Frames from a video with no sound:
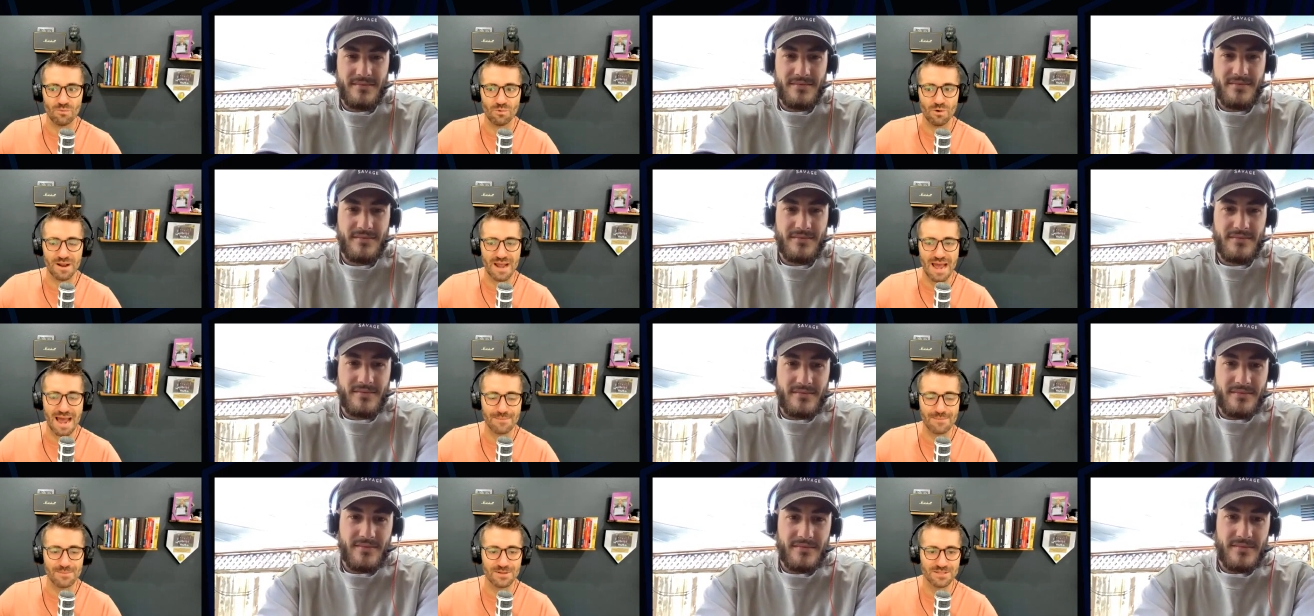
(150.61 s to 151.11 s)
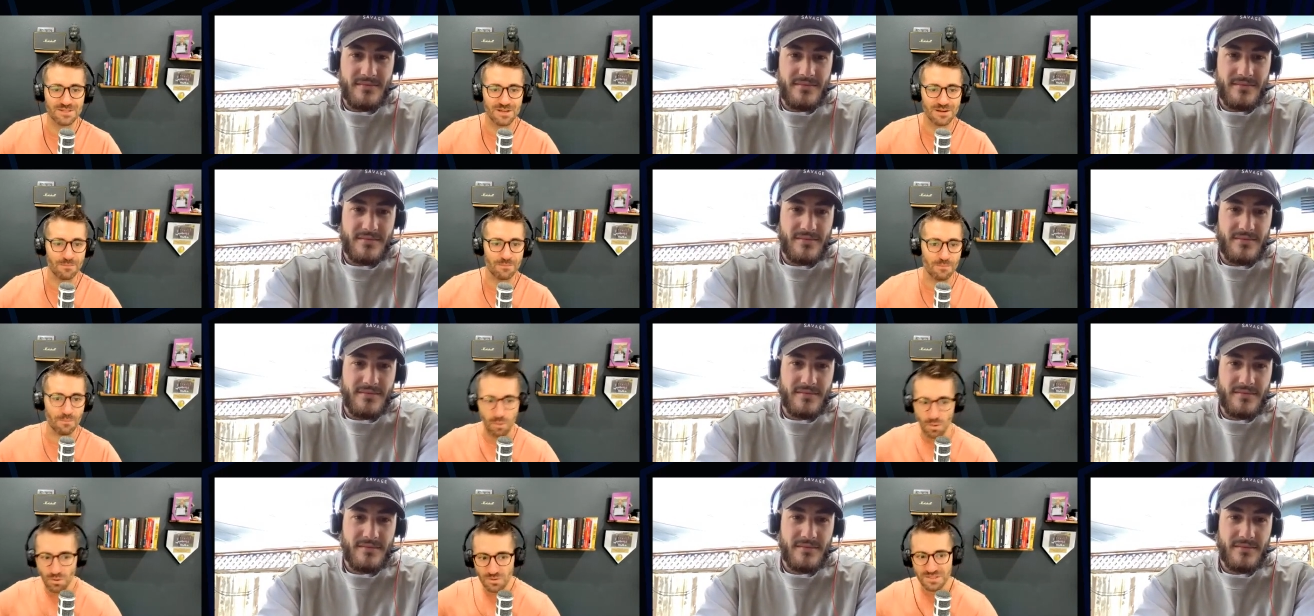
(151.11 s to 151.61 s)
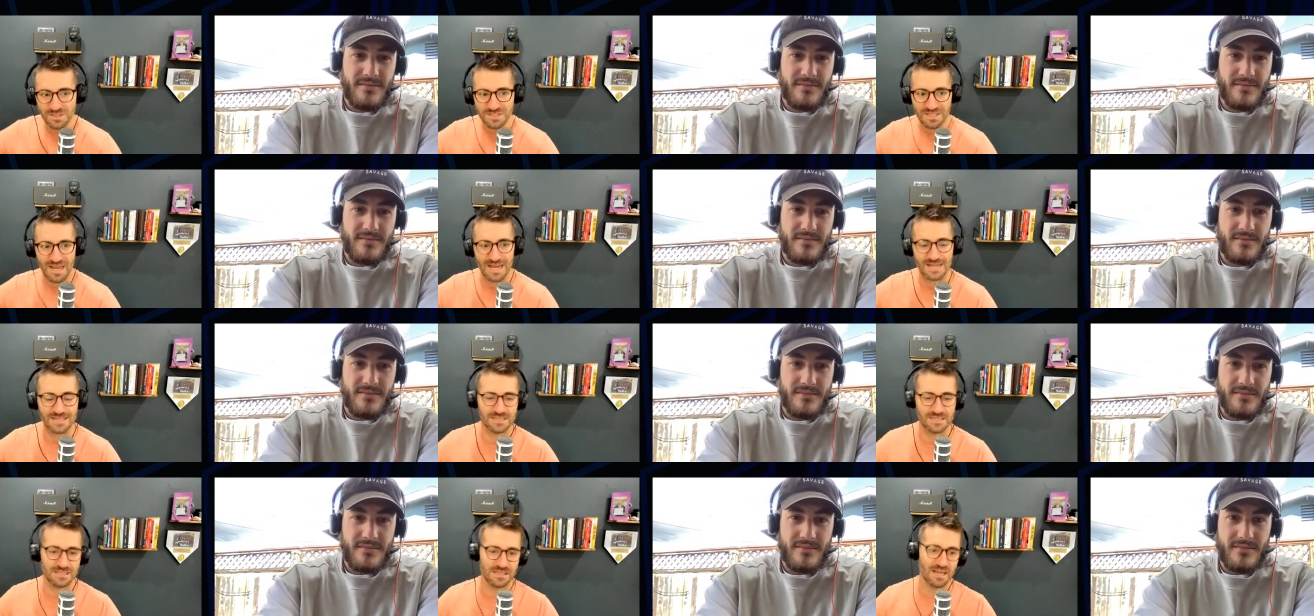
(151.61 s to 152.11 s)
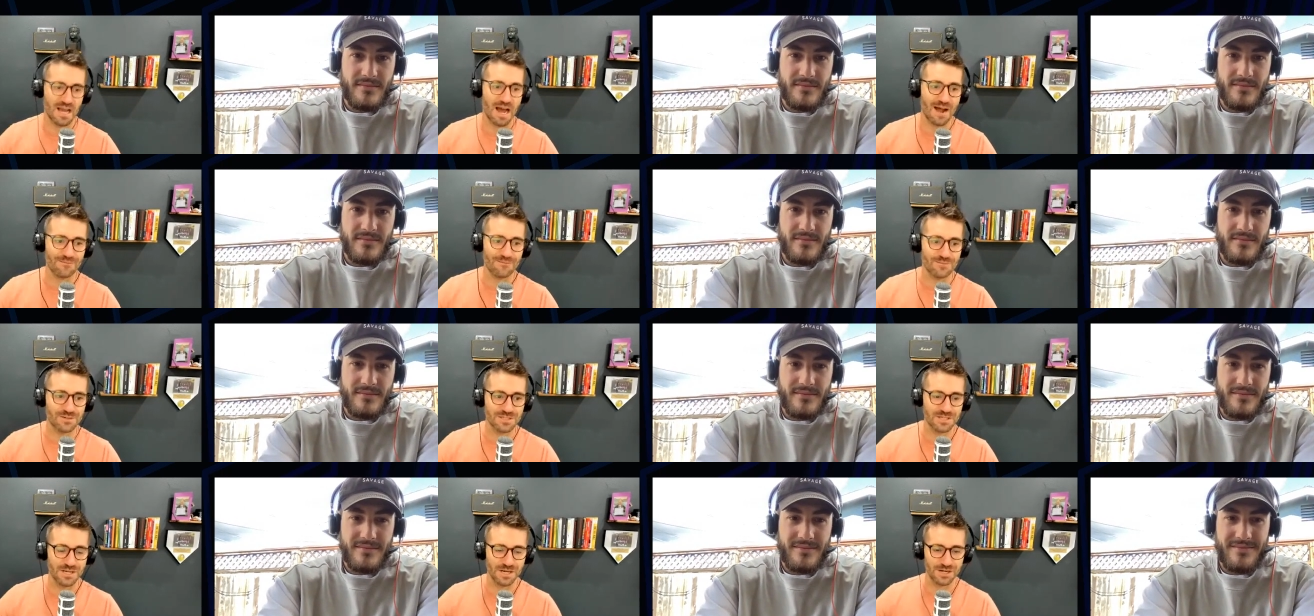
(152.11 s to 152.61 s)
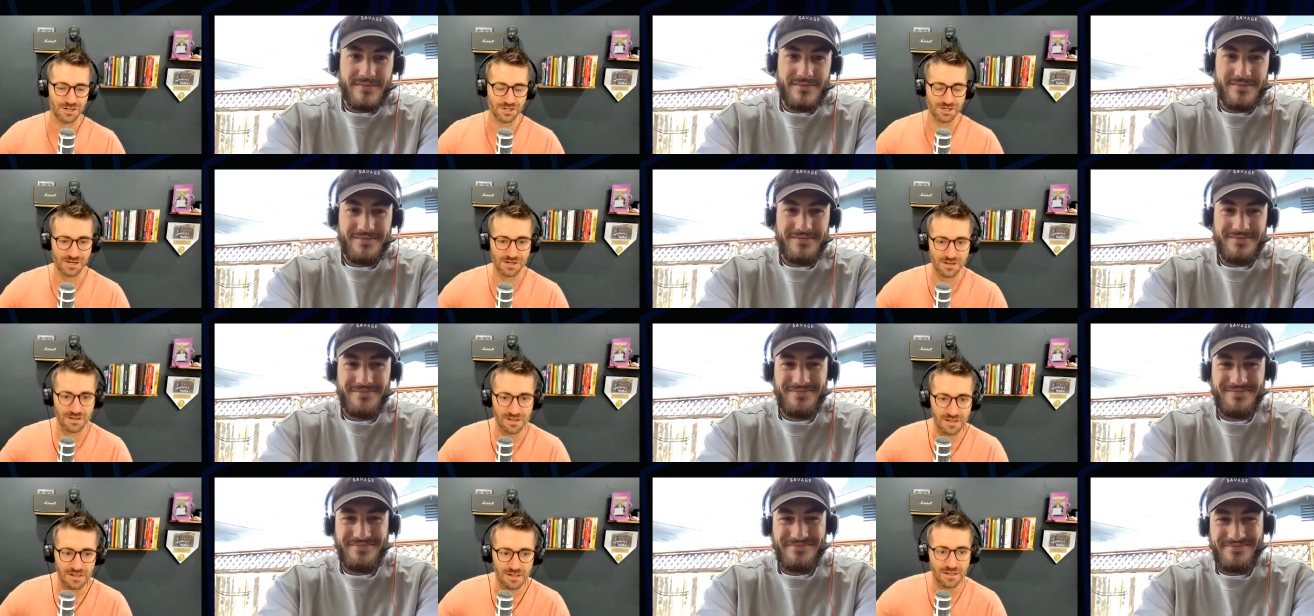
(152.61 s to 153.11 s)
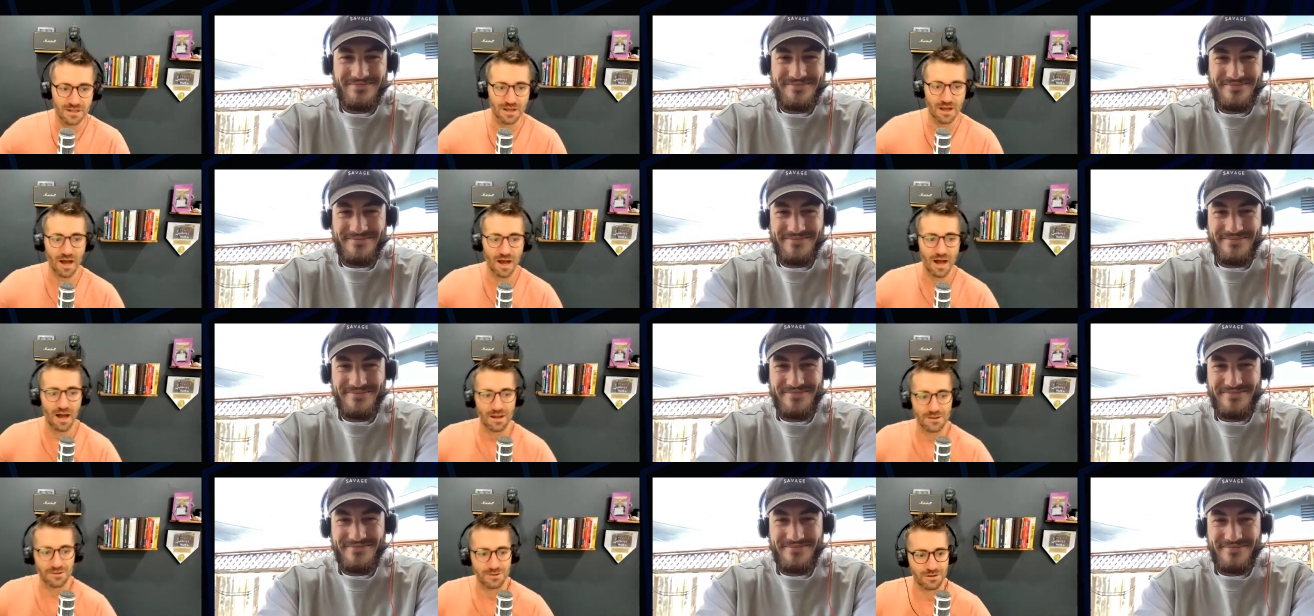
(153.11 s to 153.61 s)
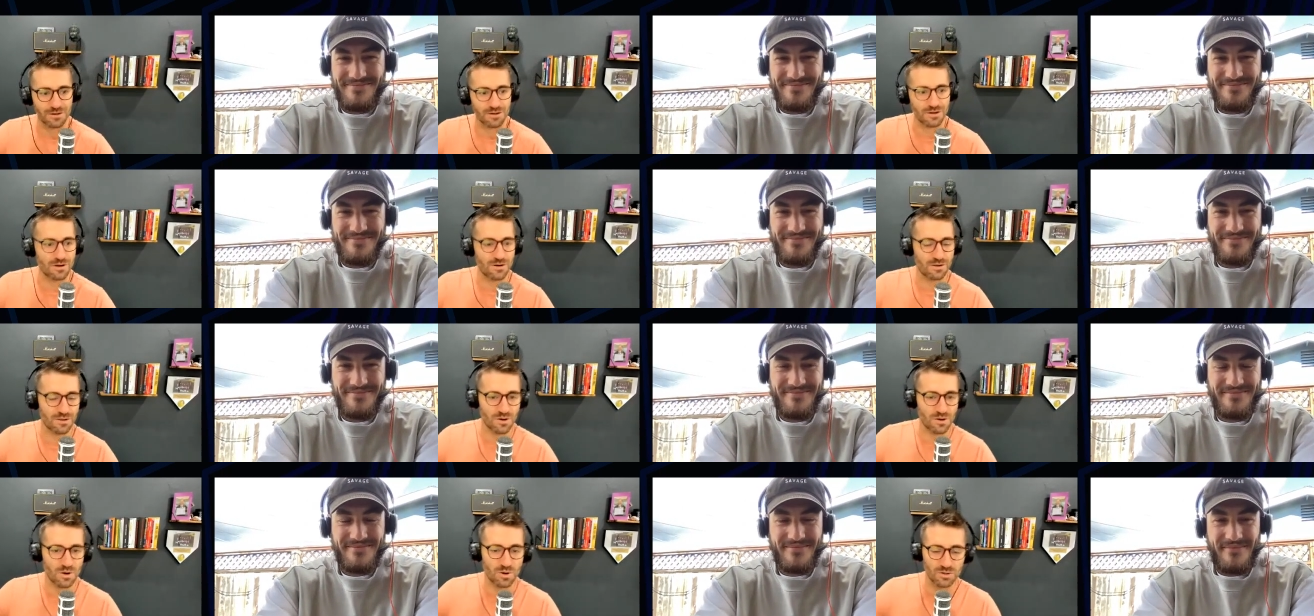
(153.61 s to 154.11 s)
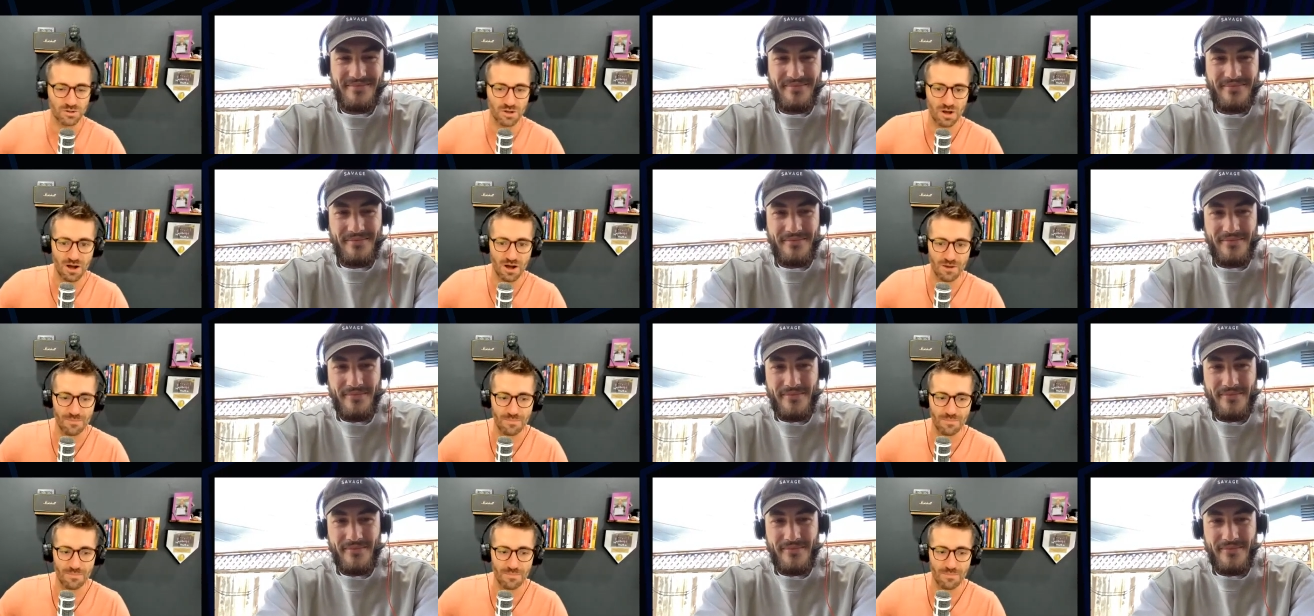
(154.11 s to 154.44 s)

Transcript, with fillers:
Speaker 1: what happens on both sides of the conversation, uh, you can go to the cold call